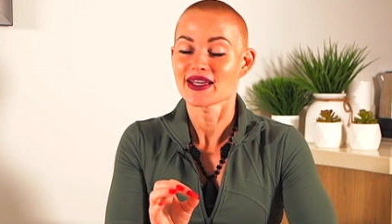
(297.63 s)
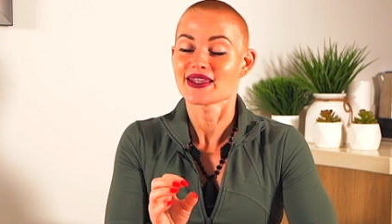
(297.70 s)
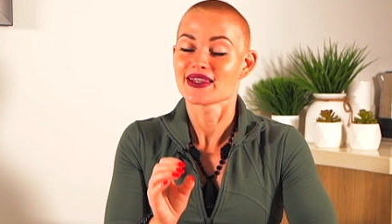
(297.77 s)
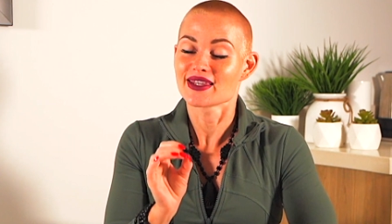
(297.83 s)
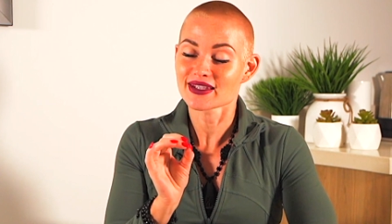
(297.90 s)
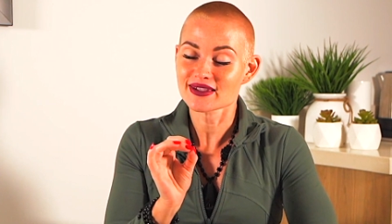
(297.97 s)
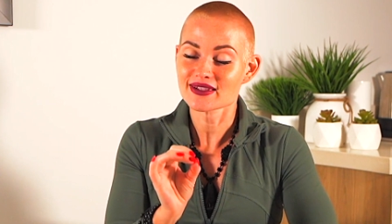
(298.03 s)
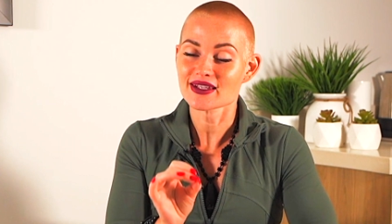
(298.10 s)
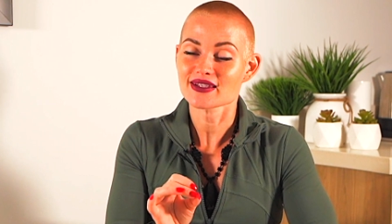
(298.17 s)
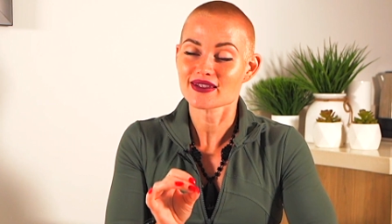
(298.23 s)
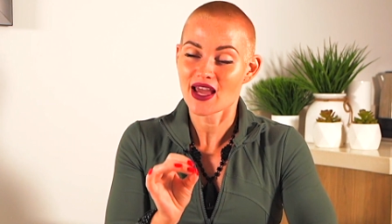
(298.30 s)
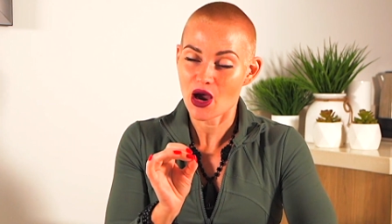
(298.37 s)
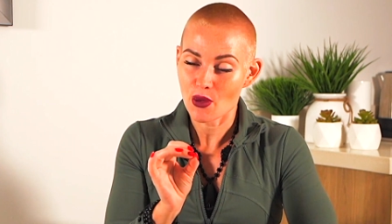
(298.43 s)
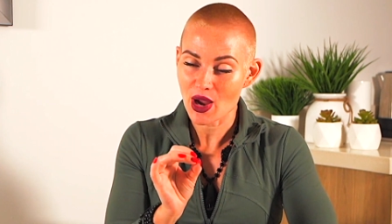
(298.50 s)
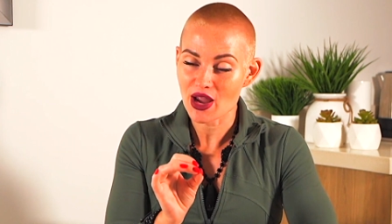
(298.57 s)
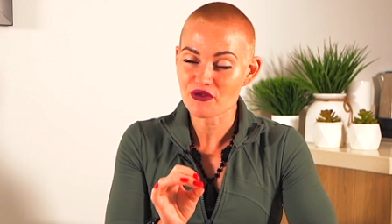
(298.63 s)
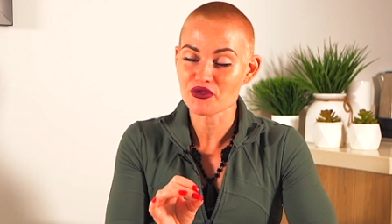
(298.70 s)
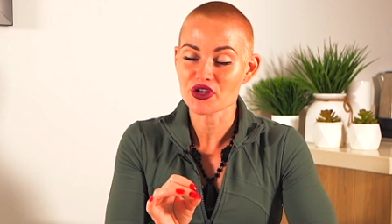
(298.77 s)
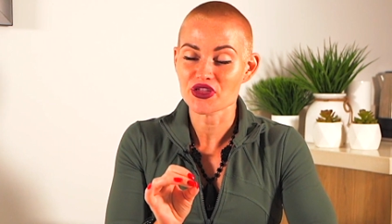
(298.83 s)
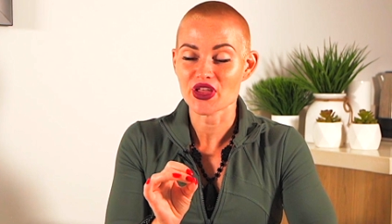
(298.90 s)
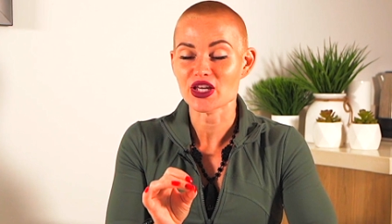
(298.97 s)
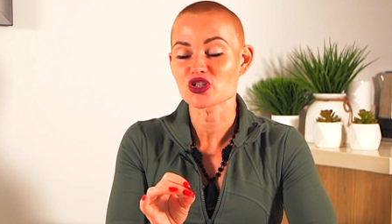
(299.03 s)
This is how
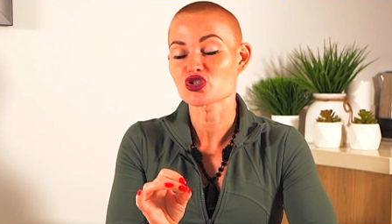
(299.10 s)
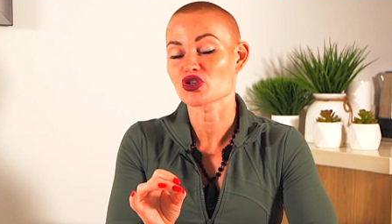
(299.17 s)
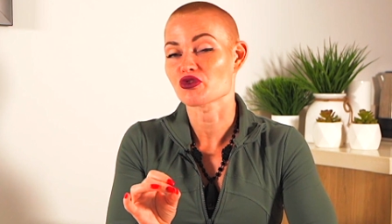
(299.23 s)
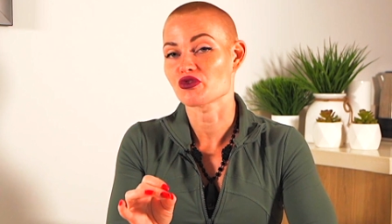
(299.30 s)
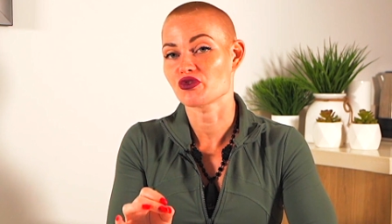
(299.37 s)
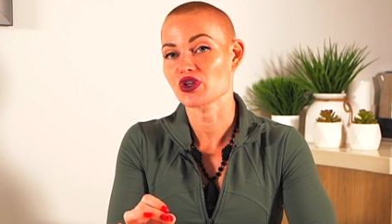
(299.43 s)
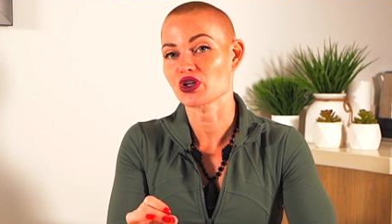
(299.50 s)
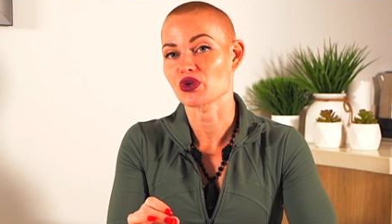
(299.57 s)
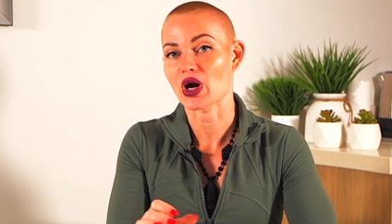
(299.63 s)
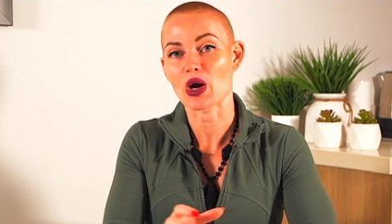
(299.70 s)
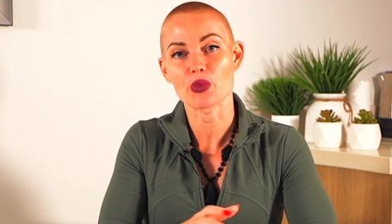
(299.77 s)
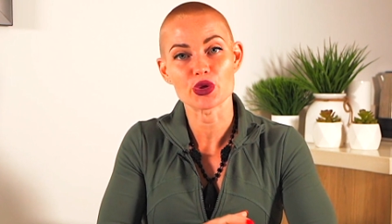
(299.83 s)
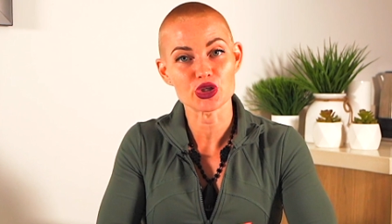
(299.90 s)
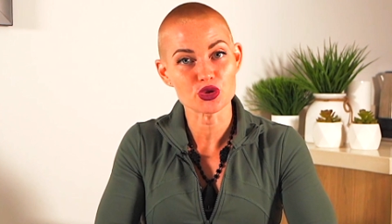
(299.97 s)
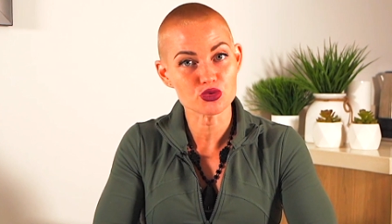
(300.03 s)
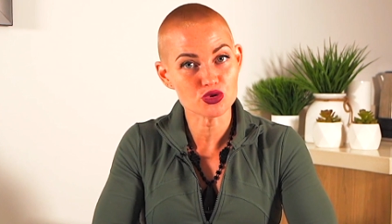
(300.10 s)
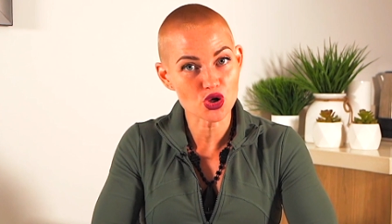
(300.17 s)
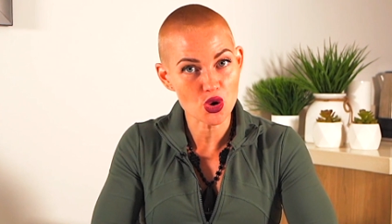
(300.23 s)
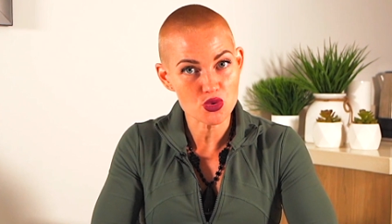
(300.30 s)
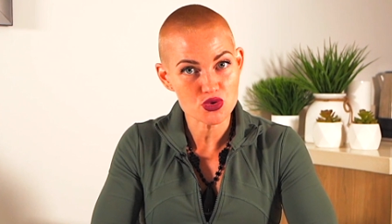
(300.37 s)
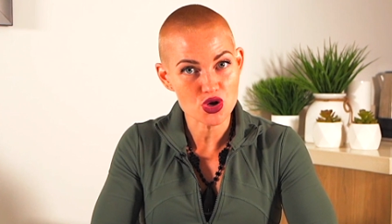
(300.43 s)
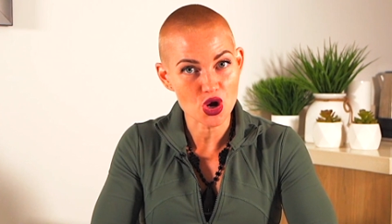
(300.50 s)
everything should feel. And when you
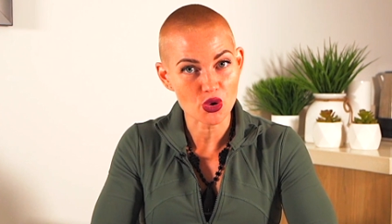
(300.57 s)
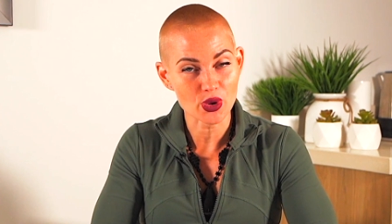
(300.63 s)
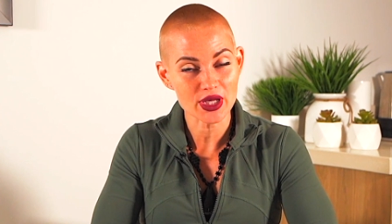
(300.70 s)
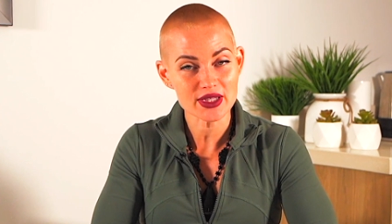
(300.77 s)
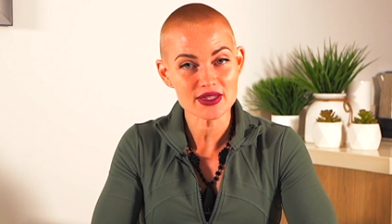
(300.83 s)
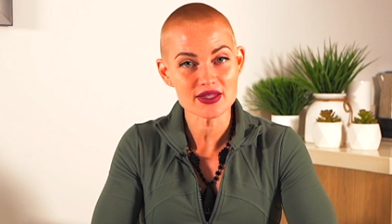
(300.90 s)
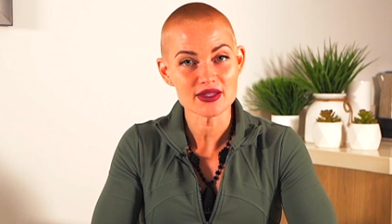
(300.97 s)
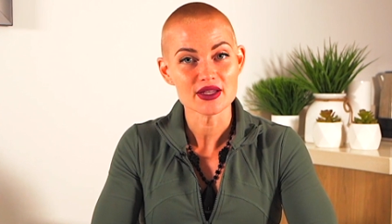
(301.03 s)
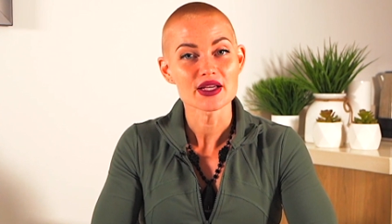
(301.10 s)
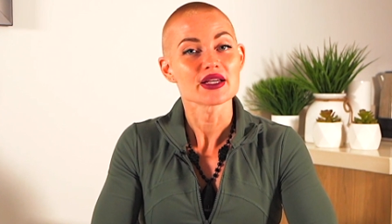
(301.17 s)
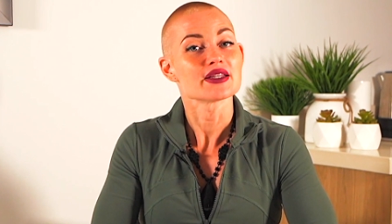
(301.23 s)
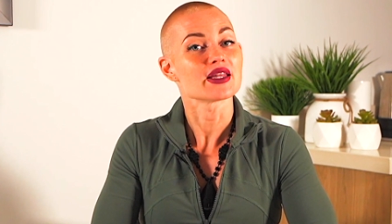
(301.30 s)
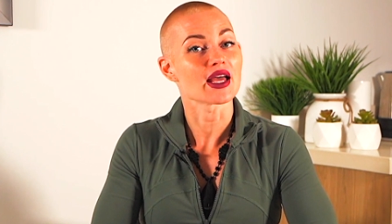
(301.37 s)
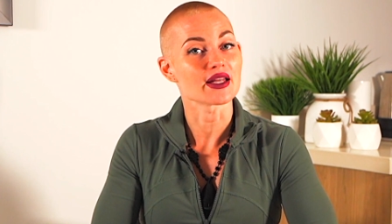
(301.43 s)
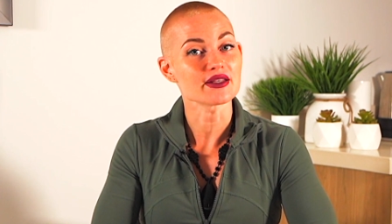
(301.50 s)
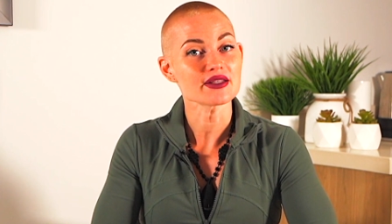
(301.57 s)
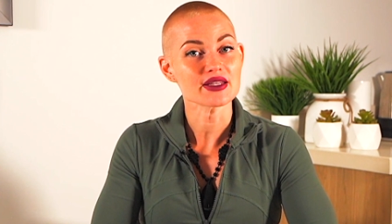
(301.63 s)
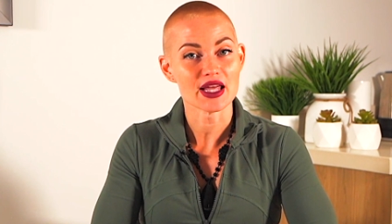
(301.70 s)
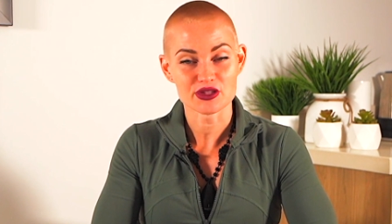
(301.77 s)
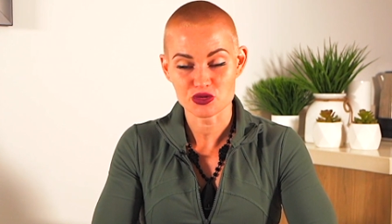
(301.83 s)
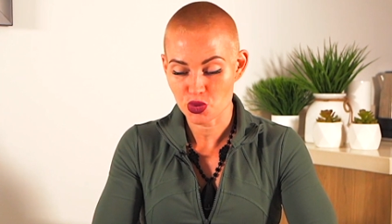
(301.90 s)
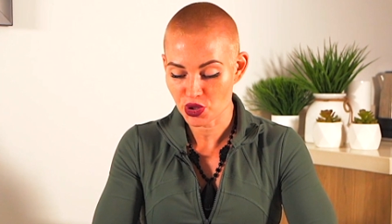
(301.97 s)
don't know it, then
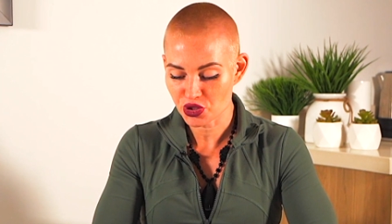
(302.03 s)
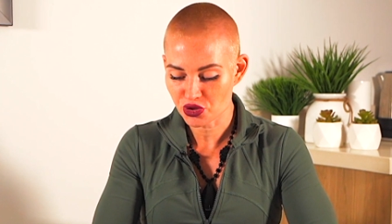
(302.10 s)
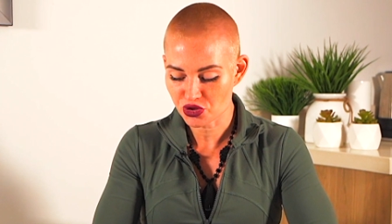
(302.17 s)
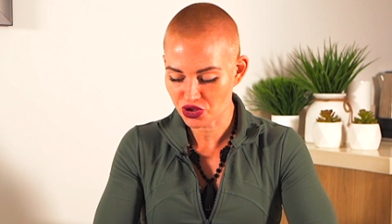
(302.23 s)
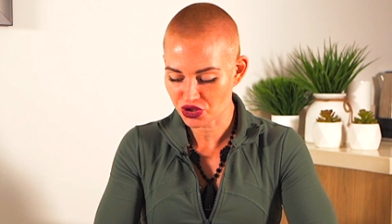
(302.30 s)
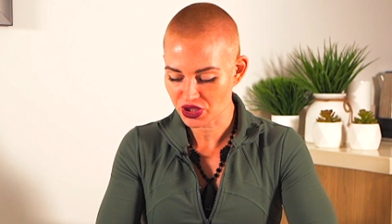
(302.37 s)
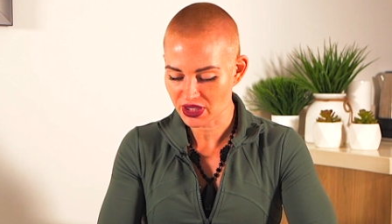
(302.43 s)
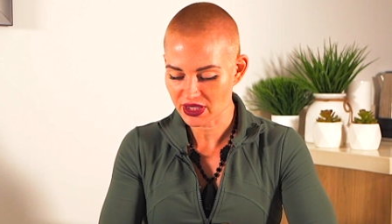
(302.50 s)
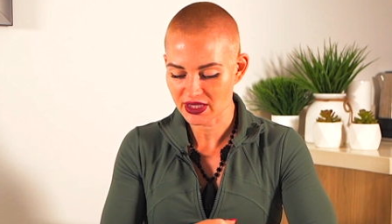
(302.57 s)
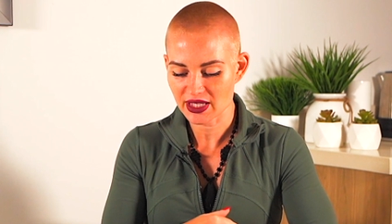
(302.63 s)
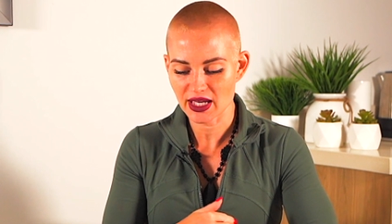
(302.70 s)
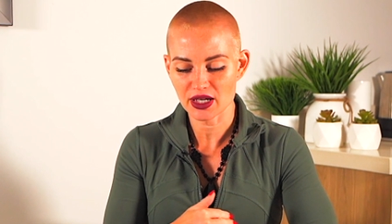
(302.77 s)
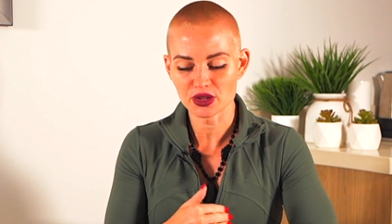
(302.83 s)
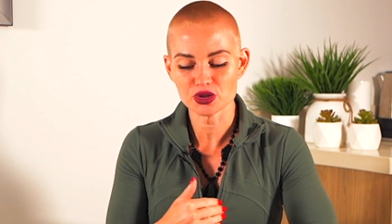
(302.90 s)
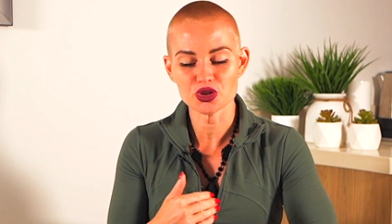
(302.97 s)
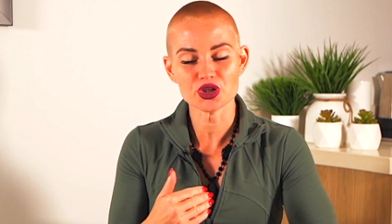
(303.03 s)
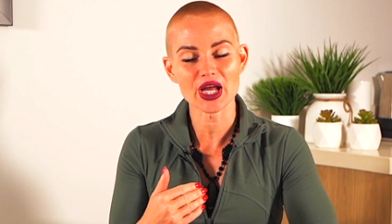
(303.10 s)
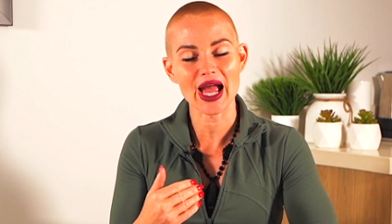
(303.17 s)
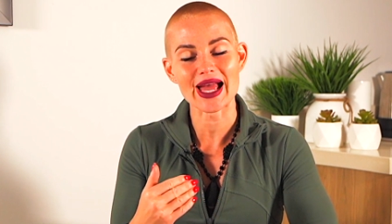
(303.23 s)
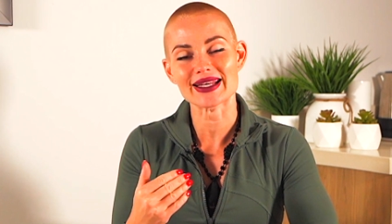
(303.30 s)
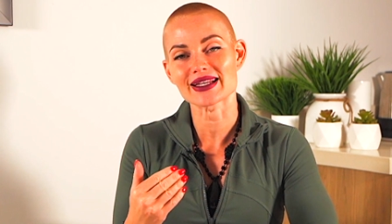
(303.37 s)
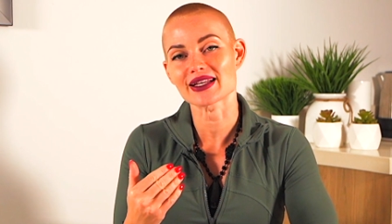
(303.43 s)
that's when you just need to take a look
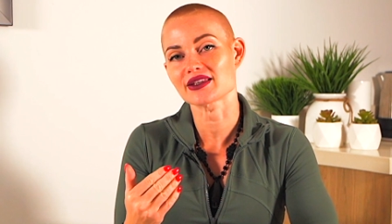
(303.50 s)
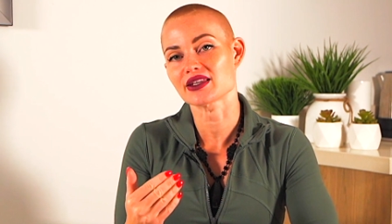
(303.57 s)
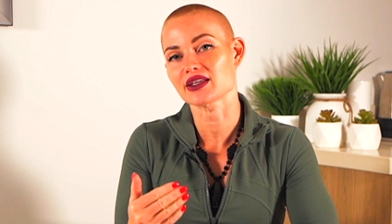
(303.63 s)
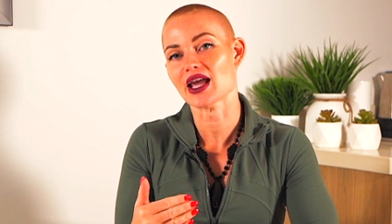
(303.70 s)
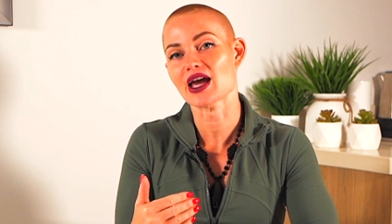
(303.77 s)
at the